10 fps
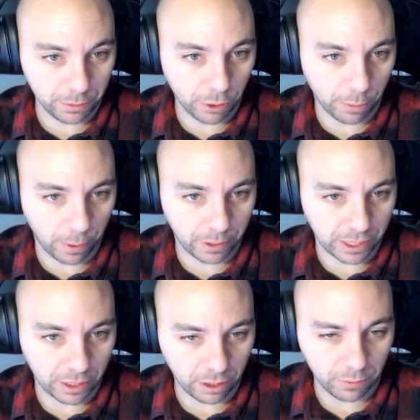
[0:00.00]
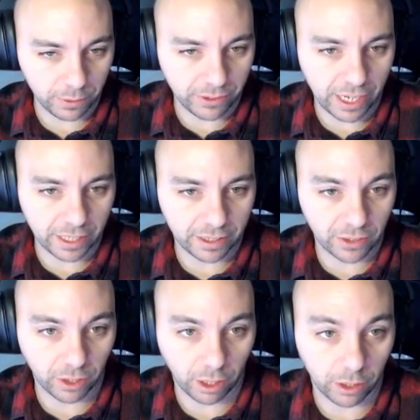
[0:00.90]
Your opponent cannot retaliate this
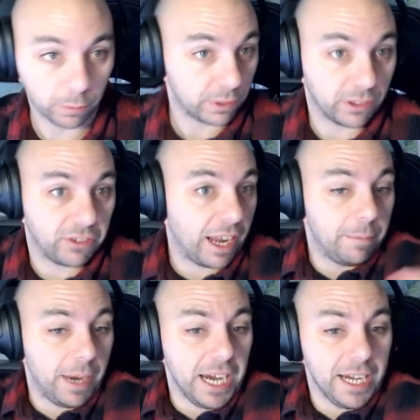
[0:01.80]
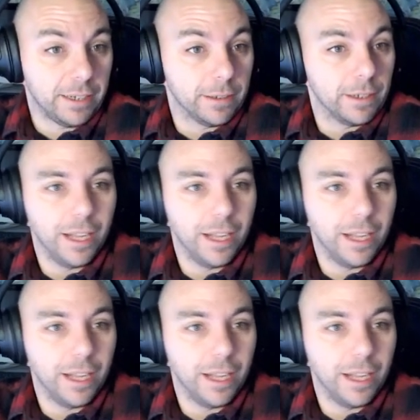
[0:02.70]
card. What does that mean?